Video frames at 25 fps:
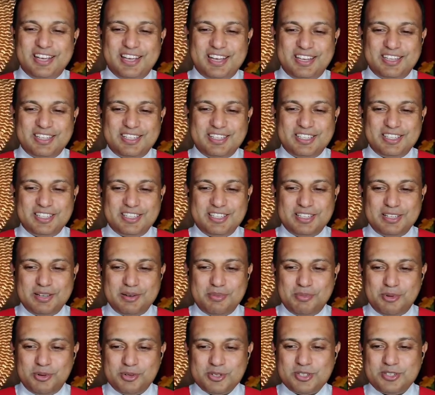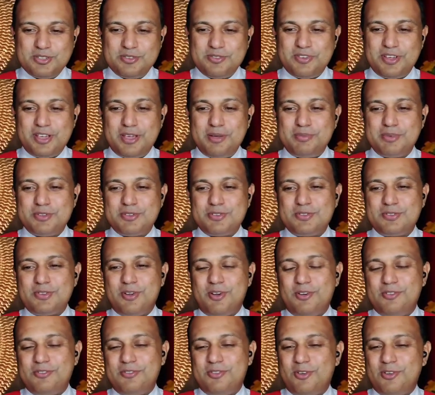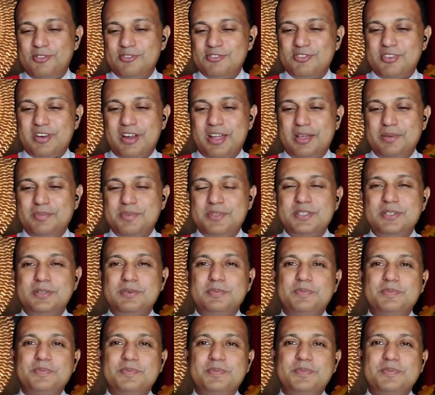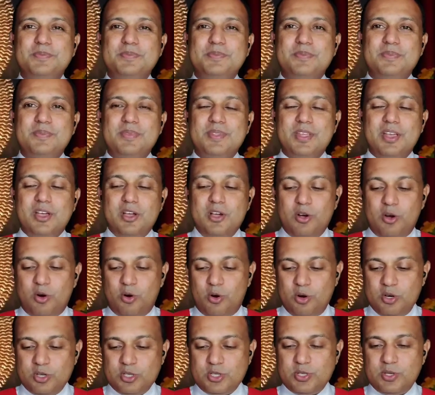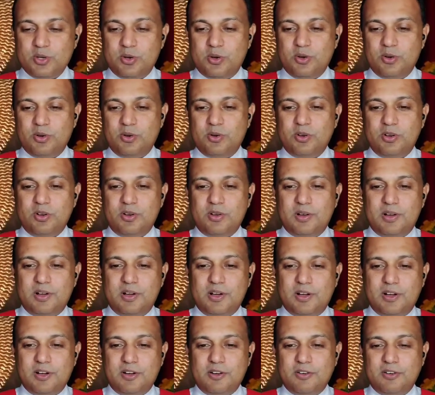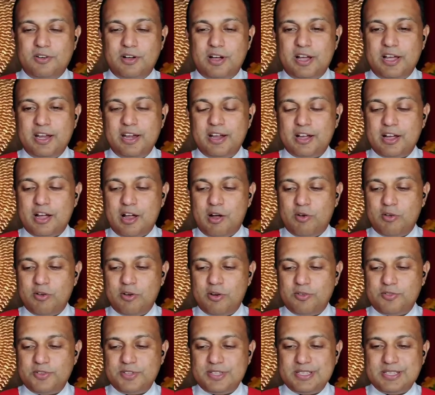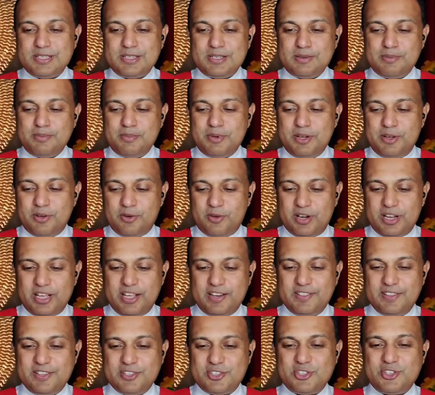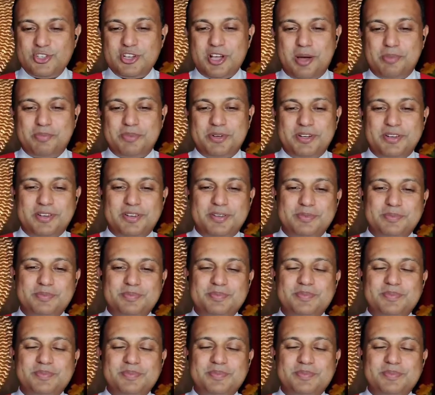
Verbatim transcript: and uh, most famous of all tribes. Also, uh, an account of Simeon in this chapter.